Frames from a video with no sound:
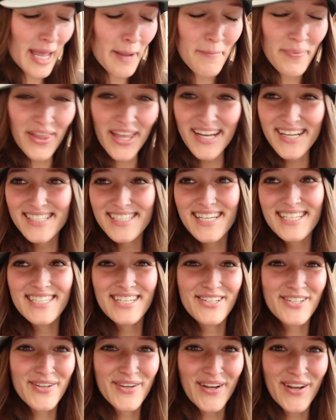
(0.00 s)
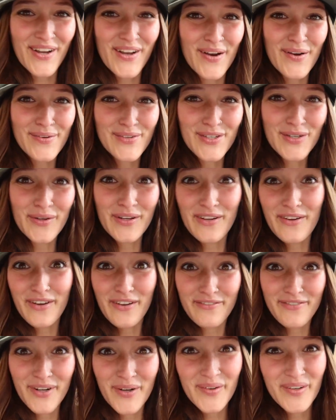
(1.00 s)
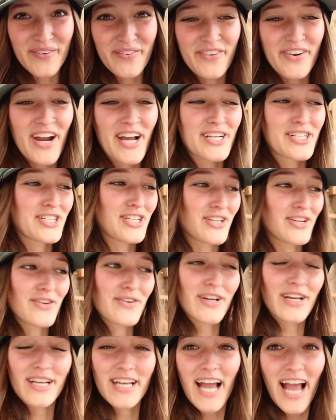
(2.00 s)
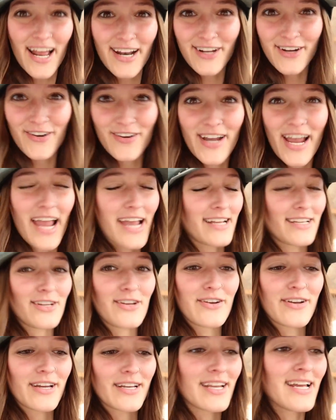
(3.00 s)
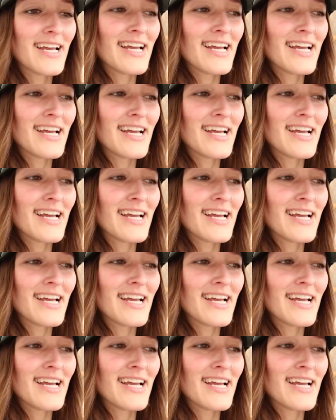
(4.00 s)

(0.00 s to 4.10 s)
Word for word: that place is that you can go to and you can feel refreshed and you can kind of create and you can